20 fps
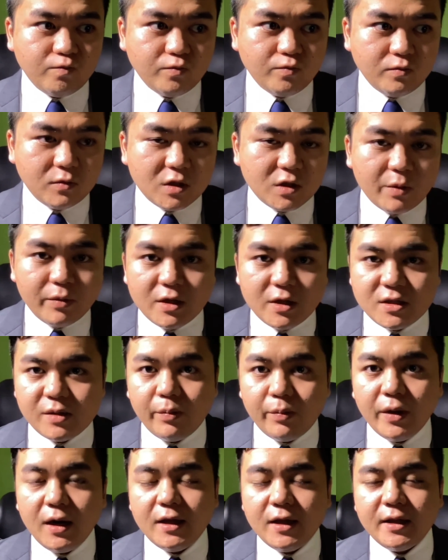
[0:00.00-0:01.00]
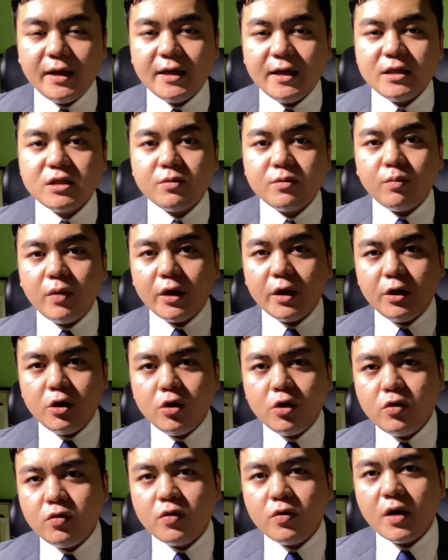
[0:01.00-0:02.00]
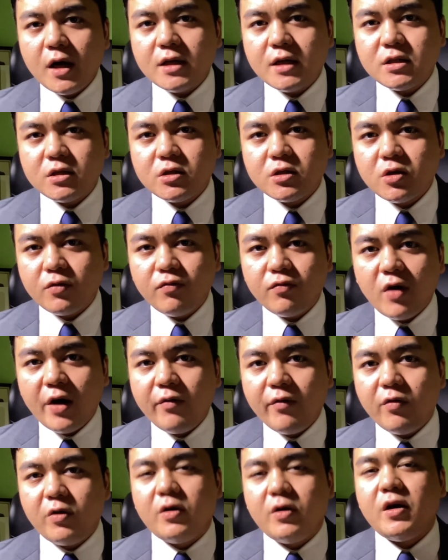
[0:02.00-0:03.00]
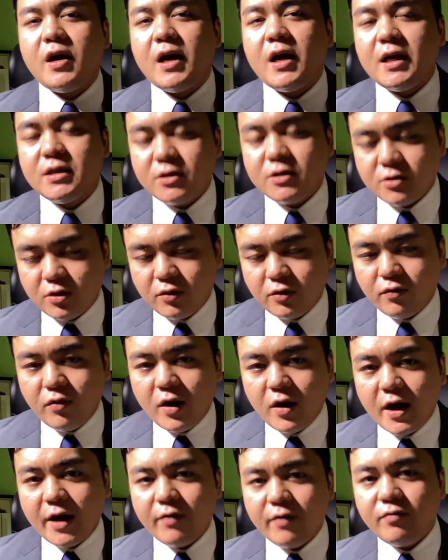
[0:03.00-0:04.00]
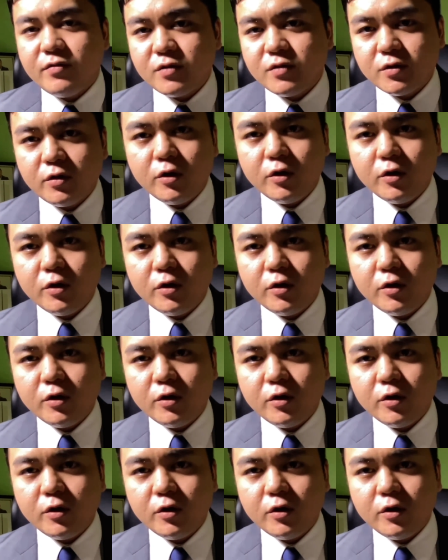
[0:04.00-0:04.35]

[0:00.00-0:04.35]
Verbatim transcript: some disabilities, but you as a survivor has survived.